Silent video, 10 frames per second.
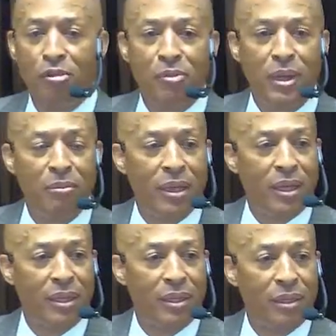you been,
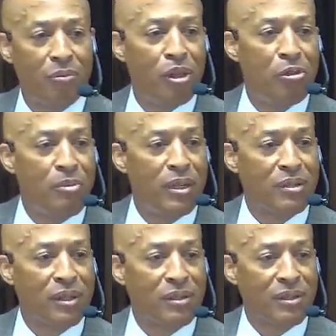man? Where you
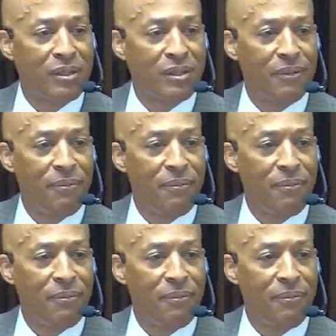been, sister?